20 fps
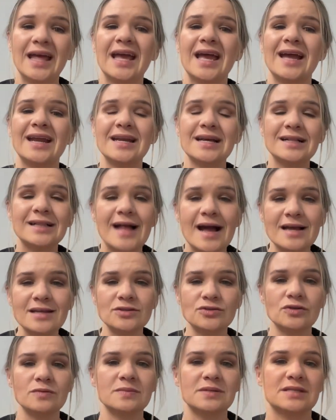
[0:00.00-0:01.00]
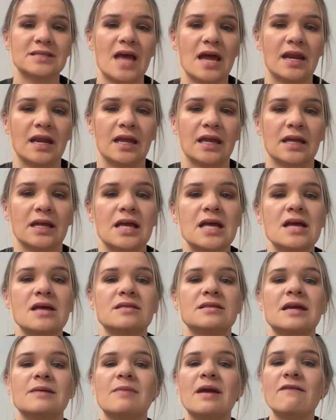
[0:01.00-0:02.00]
In a classroom setting,
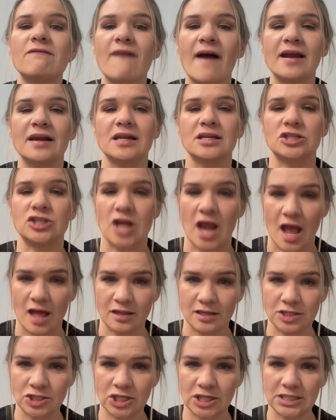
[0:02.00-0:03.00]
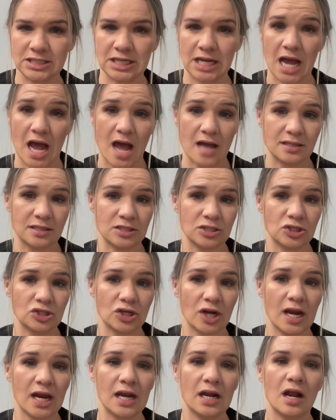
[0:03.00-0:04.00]
they may find it challenging to
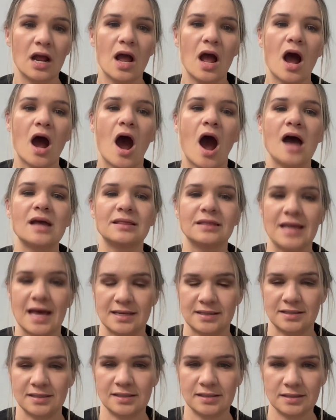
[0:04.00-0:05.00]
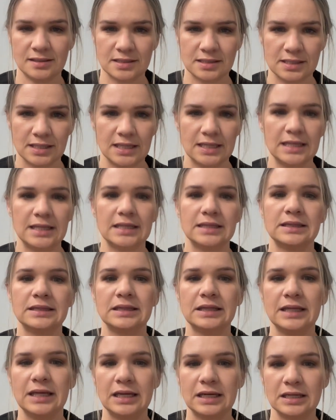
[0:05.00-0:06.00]
concentrate on lessons,
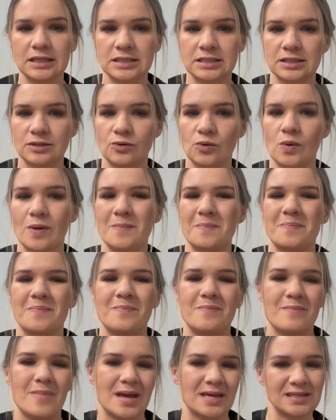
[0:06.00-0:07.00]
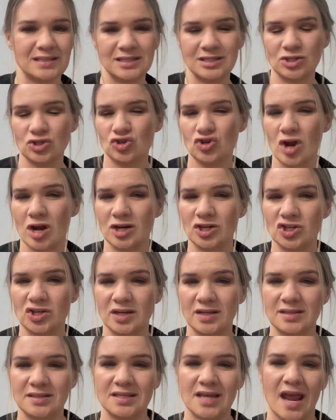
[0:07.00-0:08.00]
leading to missed
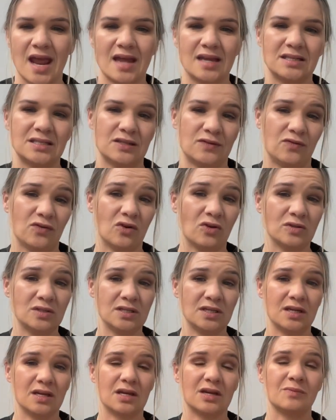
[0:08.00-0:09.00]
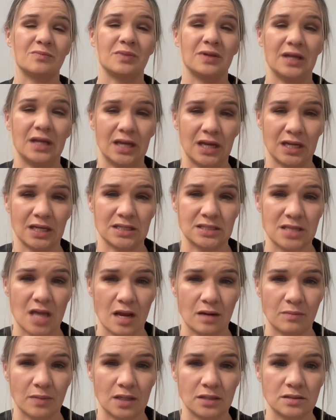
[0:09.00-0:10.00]
instructions and difficulty completing
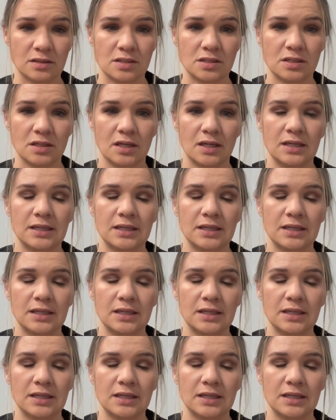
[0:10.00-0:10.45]
assignments.